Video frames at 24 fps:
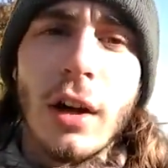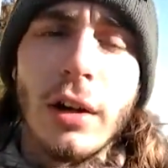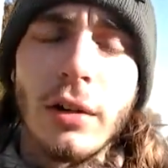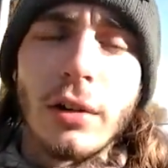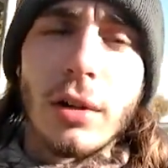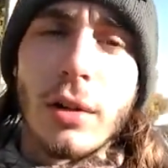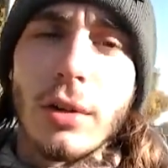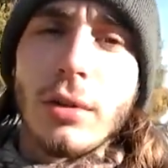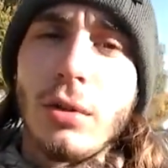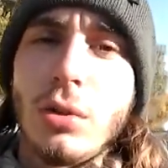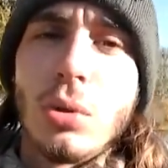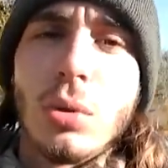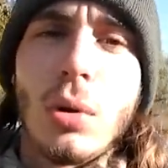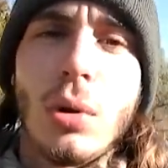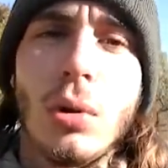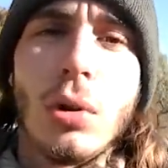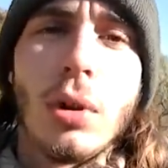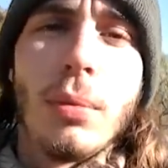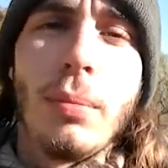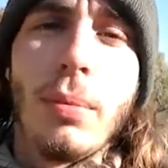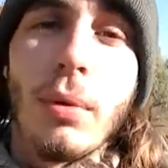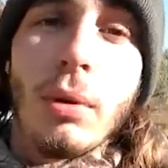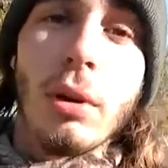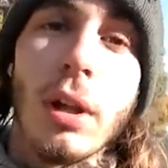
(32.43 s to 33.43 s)

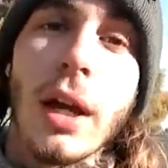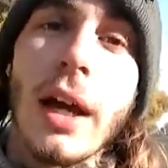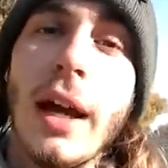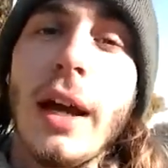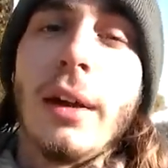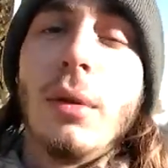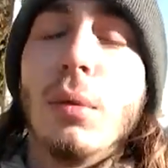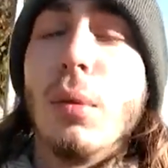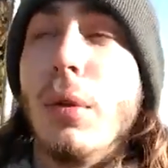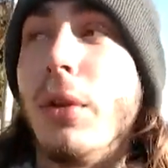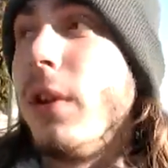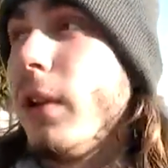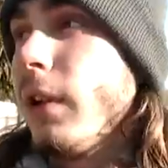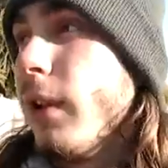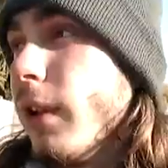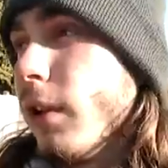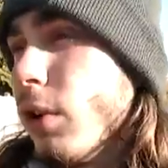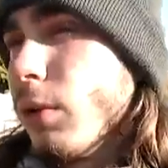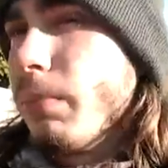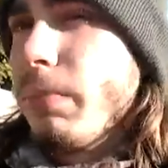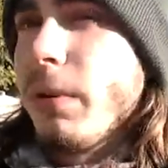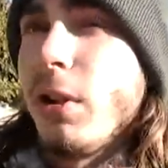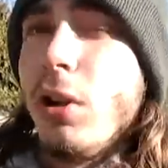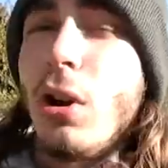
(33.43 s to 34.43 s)
uncontrollable, and with a
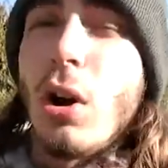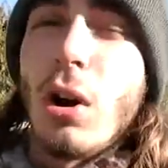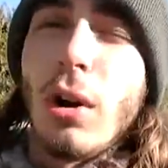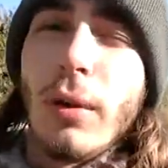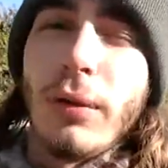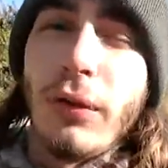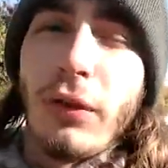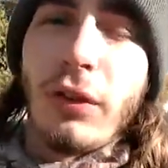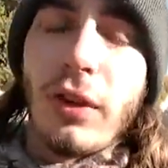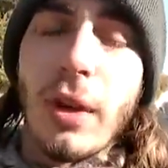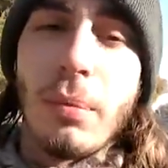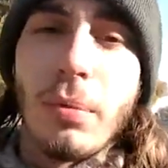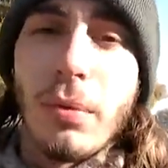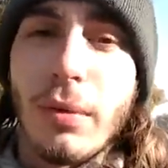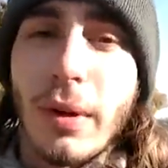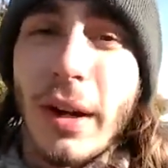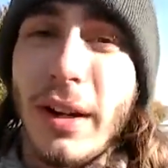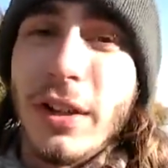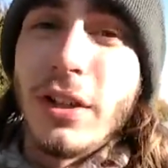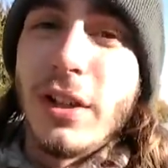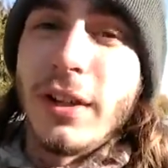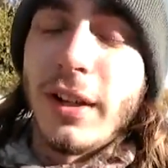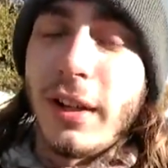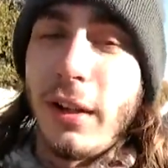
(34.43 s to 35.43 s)
little bit of
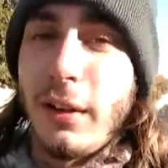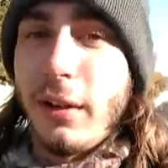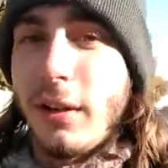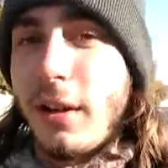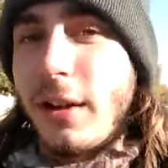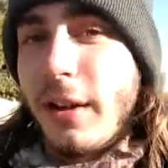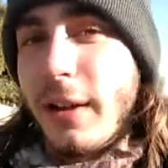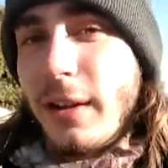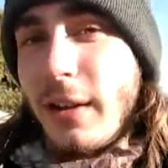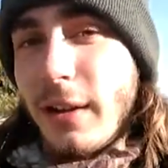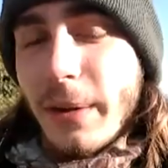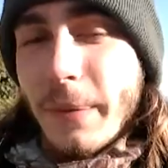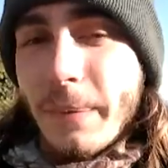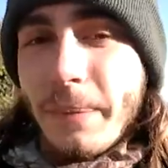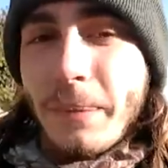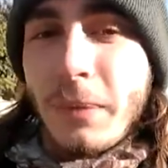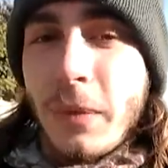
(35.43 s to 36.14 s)
separation anxiety.